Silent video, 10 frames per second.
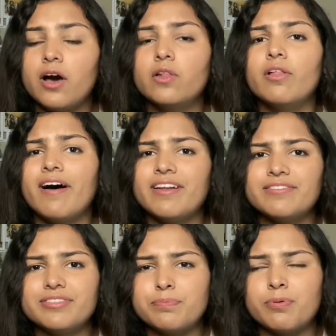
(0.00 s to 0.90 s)
A lot
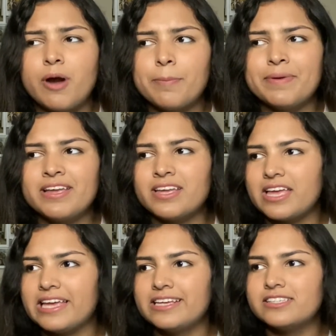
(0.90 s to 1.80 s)
of prepping
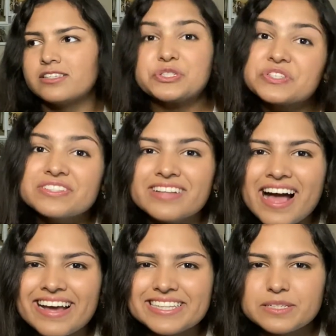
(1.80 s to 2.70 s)
is
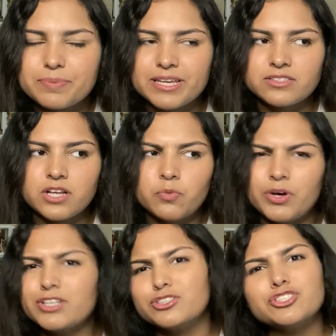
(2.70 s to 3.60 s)
personalized based on
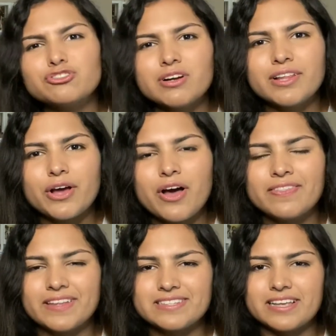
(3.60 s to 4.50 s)
what you're struggling on,
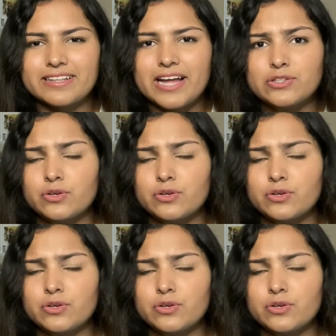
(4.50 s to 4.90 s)
things like that.